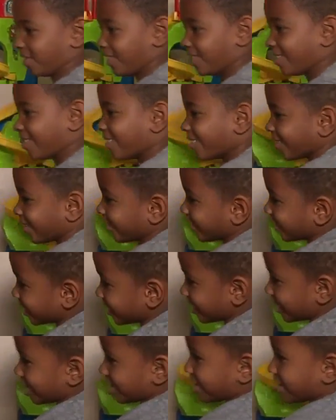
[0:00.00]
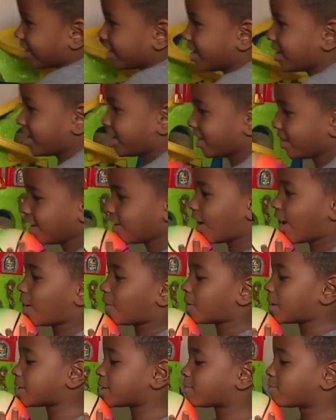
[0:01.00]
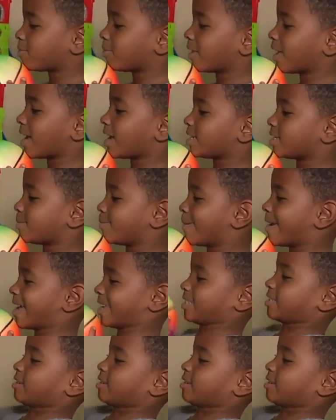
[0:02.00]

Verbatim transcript: five-year-old Vernon, was left at the public